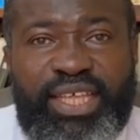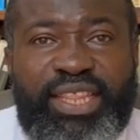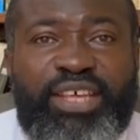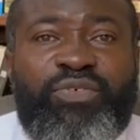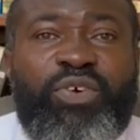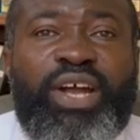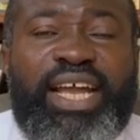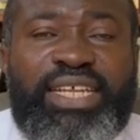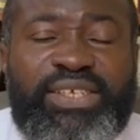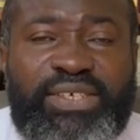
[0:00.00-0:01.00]
The four
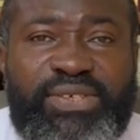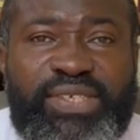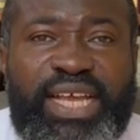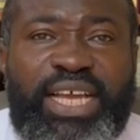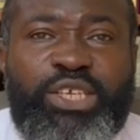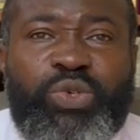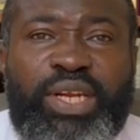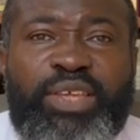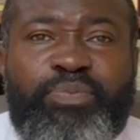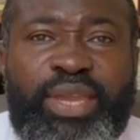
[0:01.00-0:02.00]
candles are
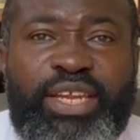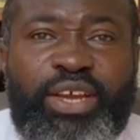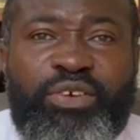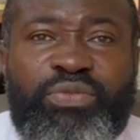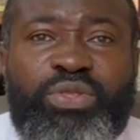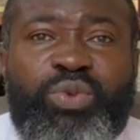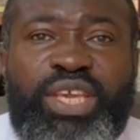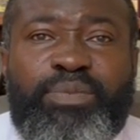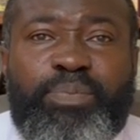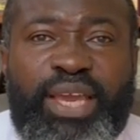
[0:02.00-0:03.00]
usually made of
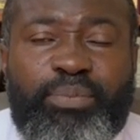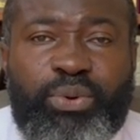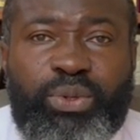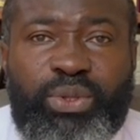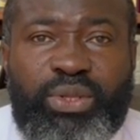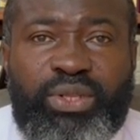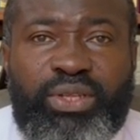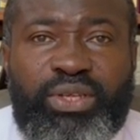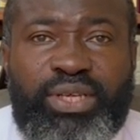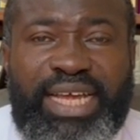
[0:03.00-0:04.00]
three purple
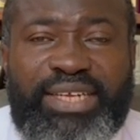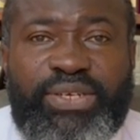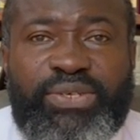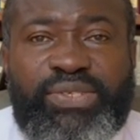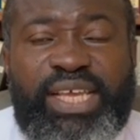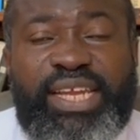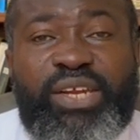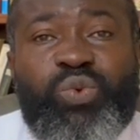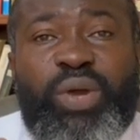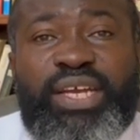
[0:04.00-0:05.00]
candles and
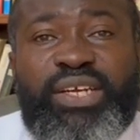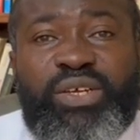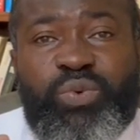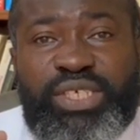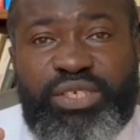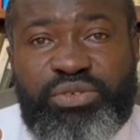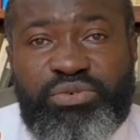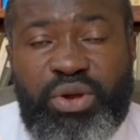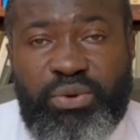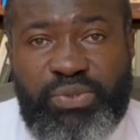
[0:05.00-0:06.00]
then one which is
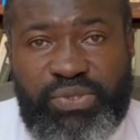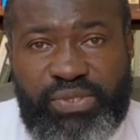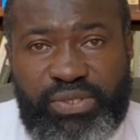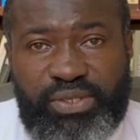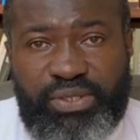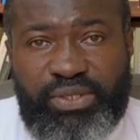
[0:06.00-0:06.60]
rose.